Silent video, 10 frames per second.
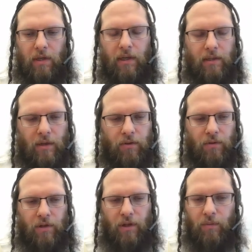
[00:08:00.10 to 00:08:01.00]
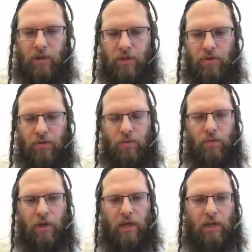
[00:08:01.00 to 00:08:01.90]
Now the only thing we need to
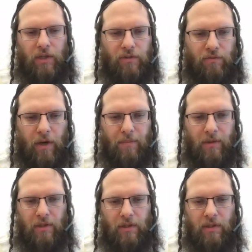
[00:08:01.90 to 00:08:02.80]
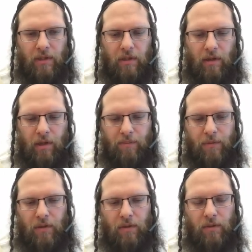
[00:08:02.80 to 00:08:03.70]
do is wrap this in a little
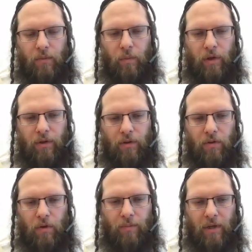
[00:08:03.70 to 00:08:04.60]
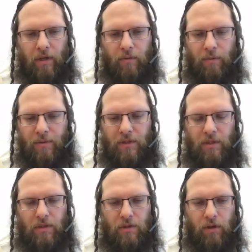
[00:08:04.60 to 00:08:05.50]
lambda where omega
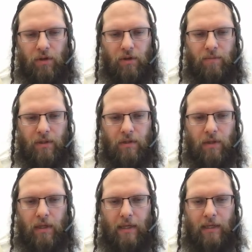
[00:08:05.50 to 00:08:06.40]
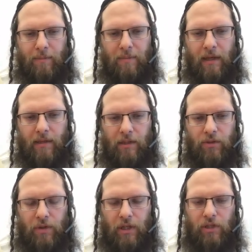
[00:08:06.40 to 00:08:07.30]
represents the argument and apply that
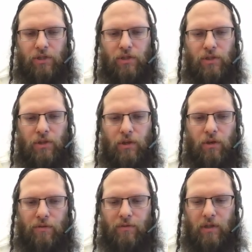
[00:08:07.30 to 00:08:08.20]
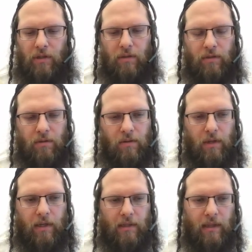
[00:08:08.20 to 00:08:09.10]
to each of D.
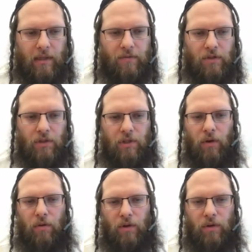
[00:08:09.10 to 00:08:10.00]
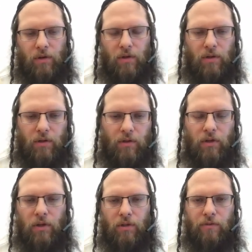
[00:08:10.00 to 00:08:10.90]
And that gives us our
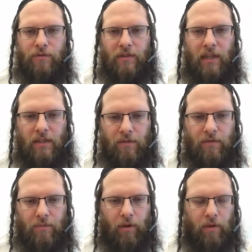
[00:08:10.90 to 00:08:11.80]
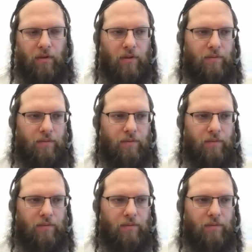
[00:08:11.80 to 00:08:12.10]
cutoff days of the month.